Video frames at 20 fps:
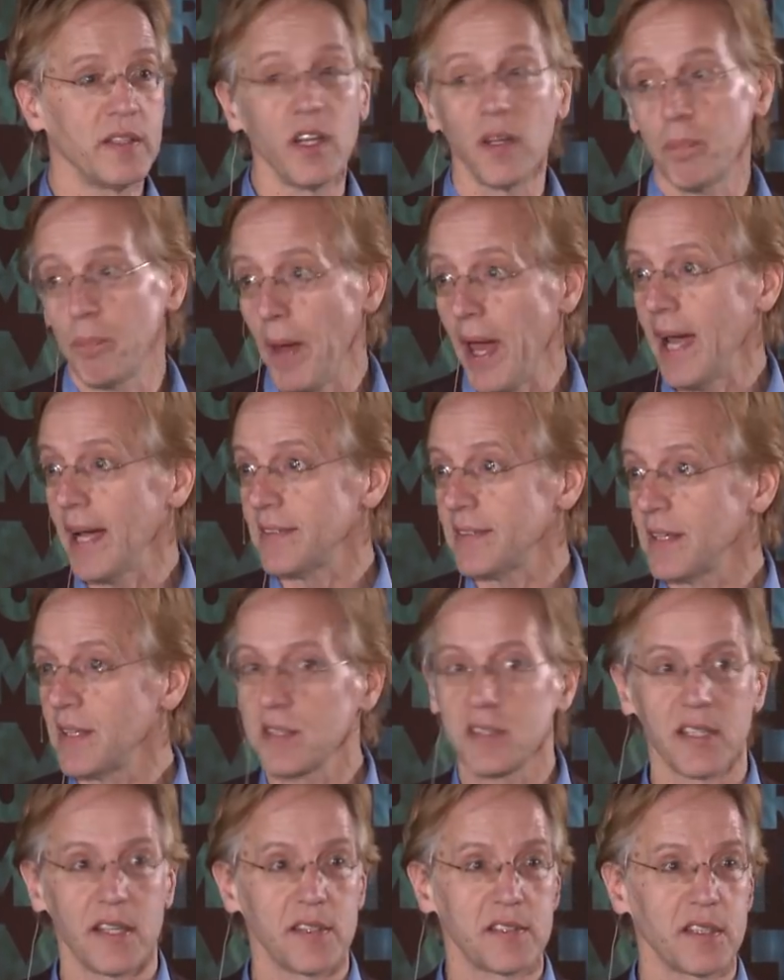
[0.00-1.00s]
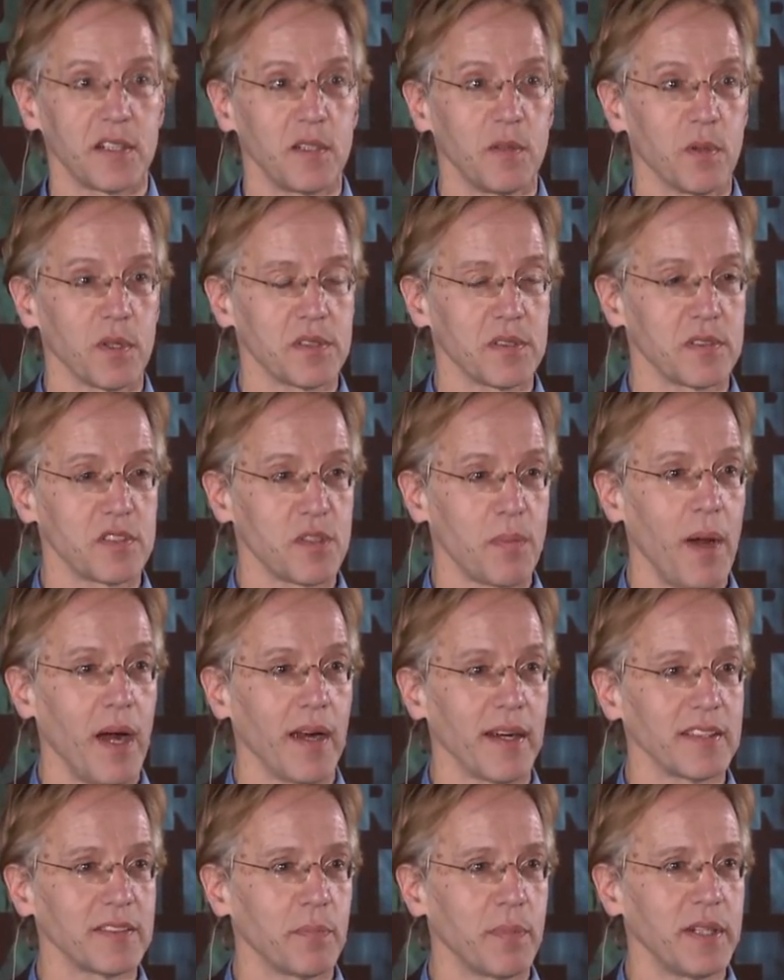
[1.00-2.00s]
Not bad in the sense that he wasn't
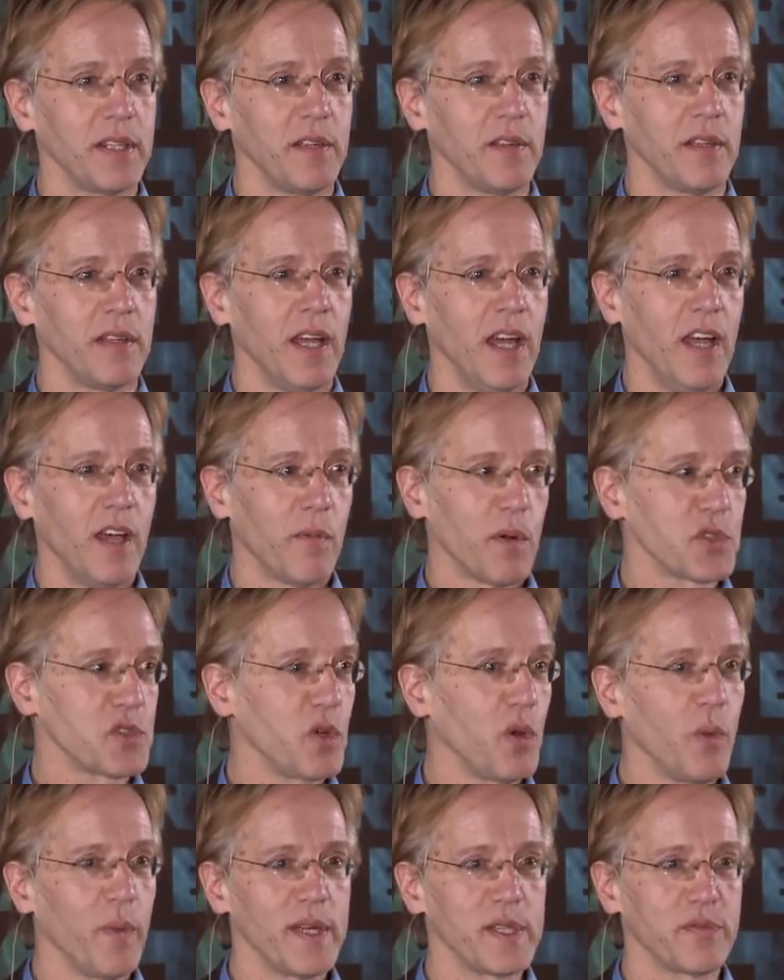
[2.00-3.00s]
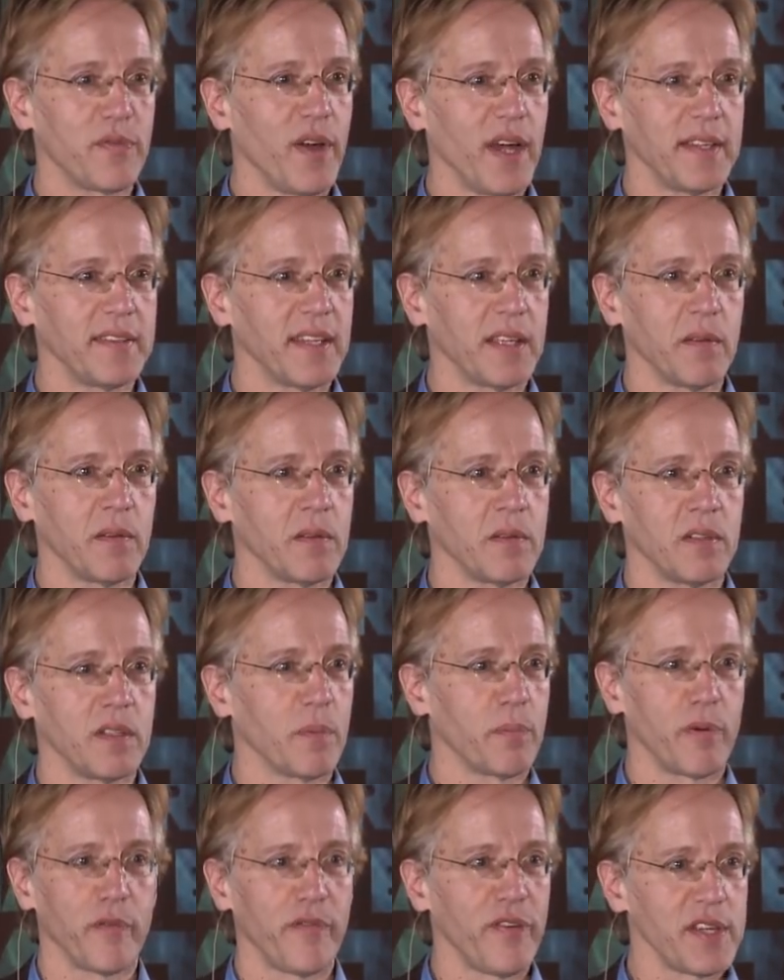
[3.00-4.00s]
smart, but he was always fighting the
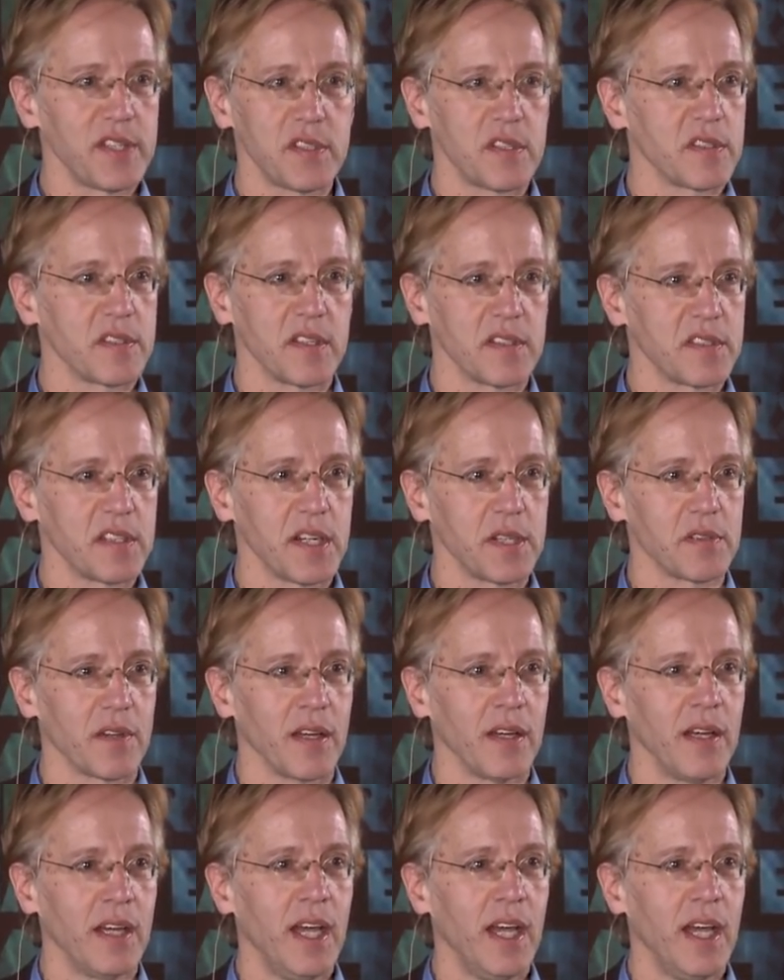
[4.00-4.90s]
professors, etc.